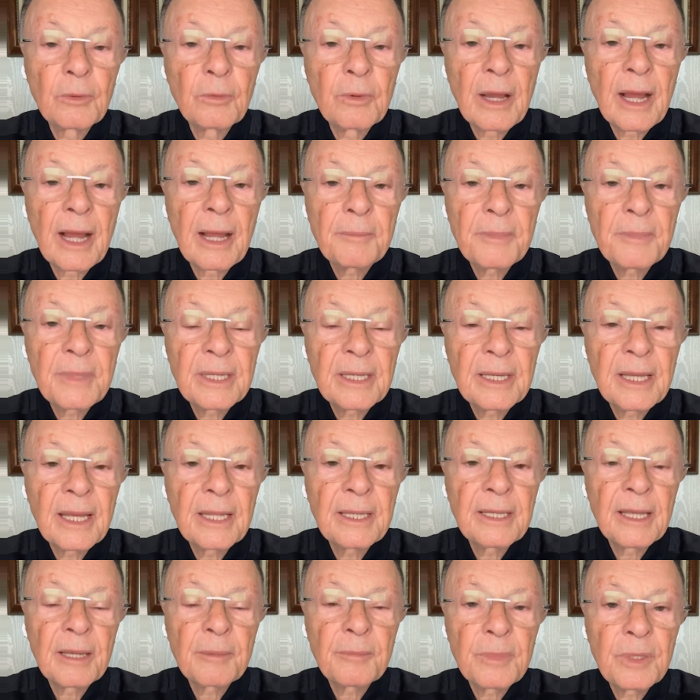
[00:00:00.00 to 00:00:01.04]
Therefore,
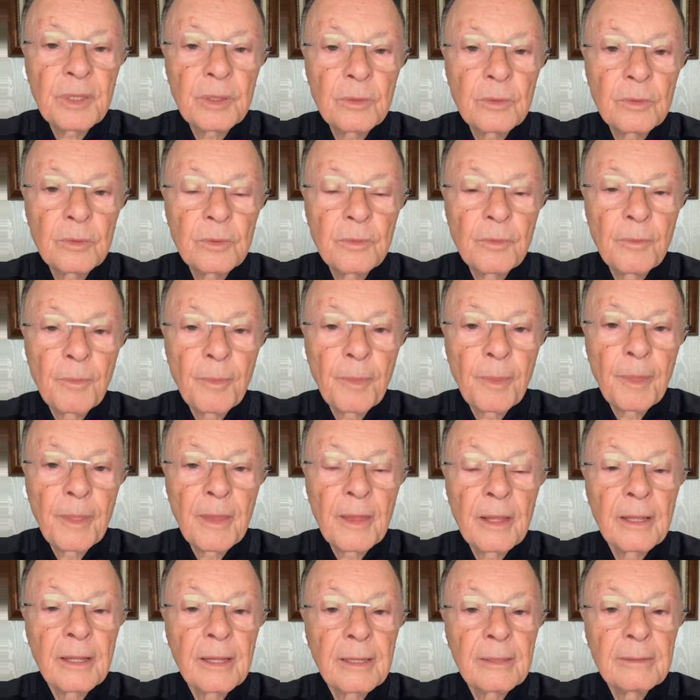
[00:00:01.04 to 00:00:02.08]
dear friends,
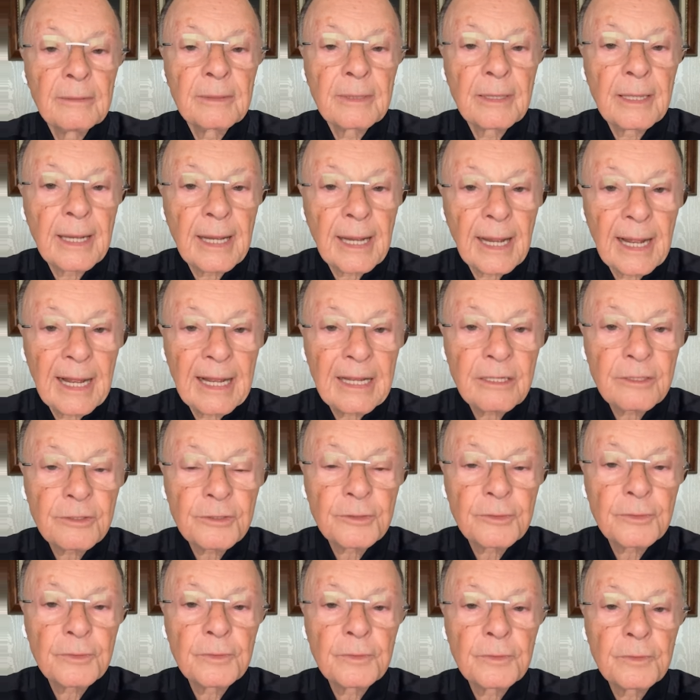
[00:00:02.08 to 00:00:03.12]
if
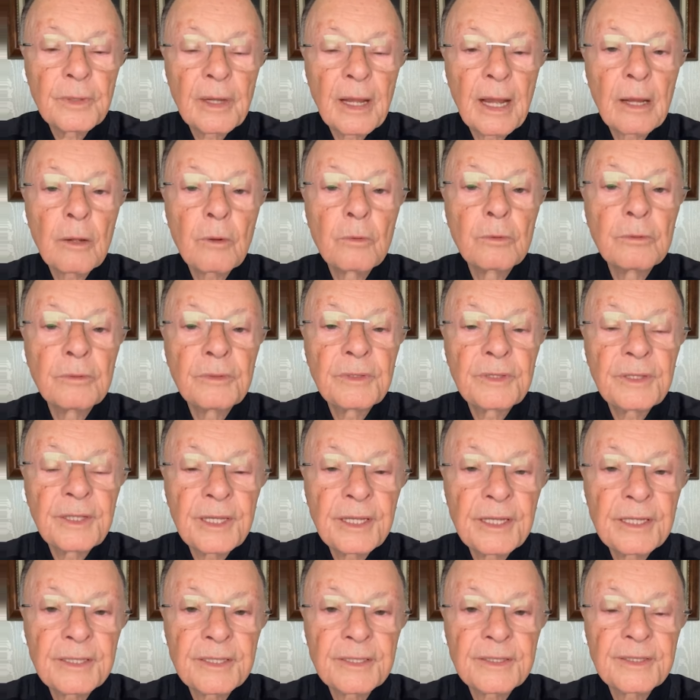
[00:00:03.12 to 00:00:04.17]
this
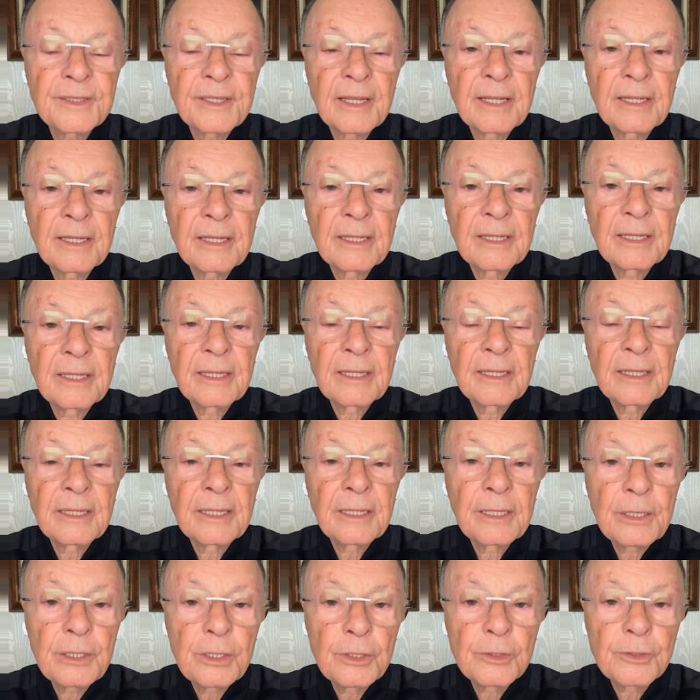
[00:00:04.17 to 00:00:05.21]
ever
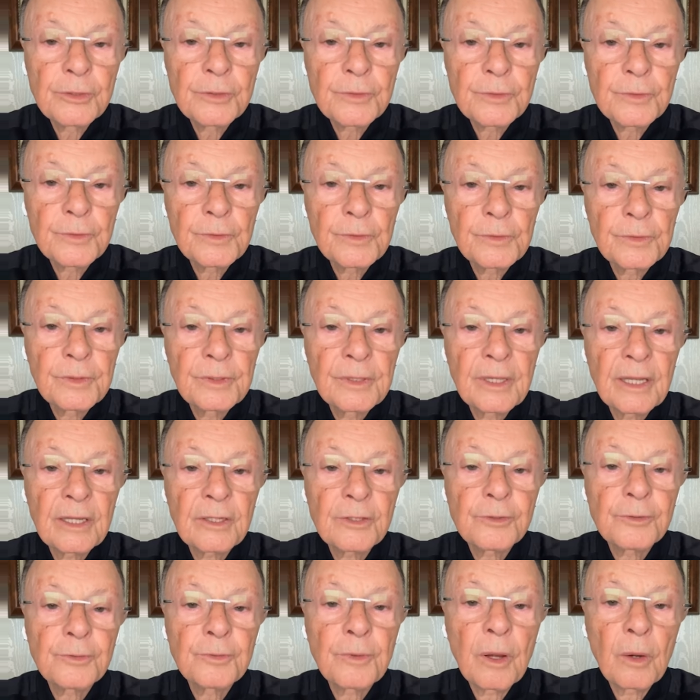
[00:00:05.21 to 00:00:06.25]
happens to you in your
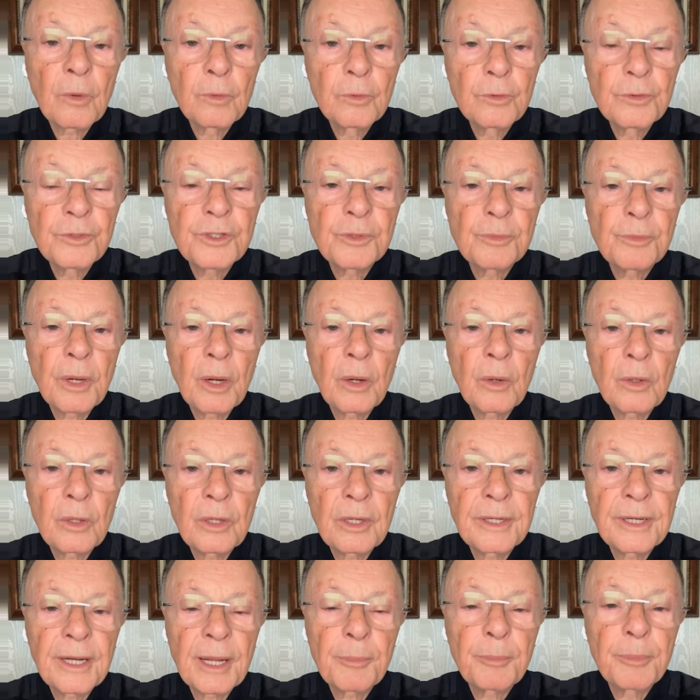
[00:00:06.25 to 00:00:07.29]
last moment,
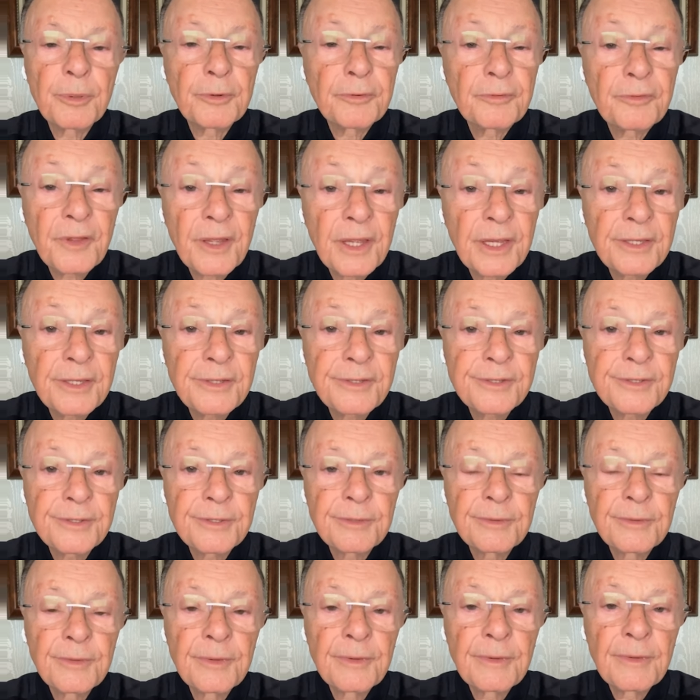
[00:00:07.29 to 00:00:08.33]
take
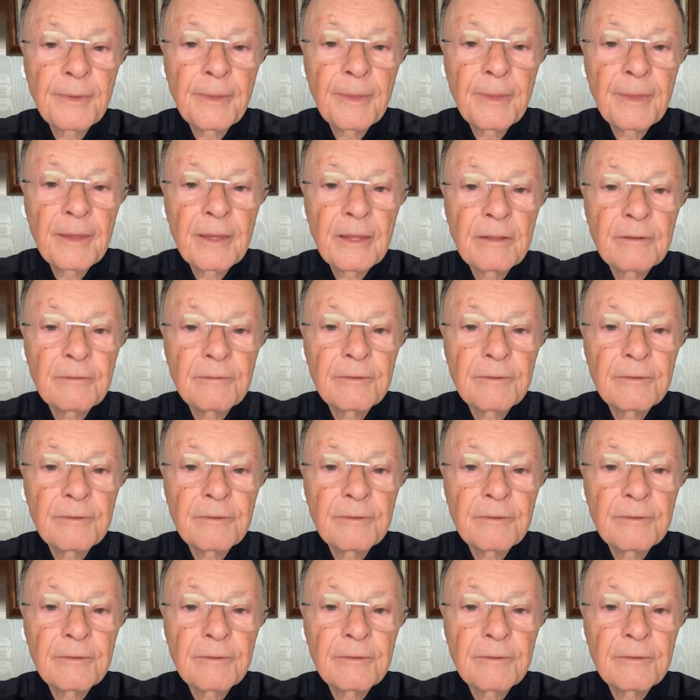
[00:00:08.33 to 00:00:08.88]
advantage of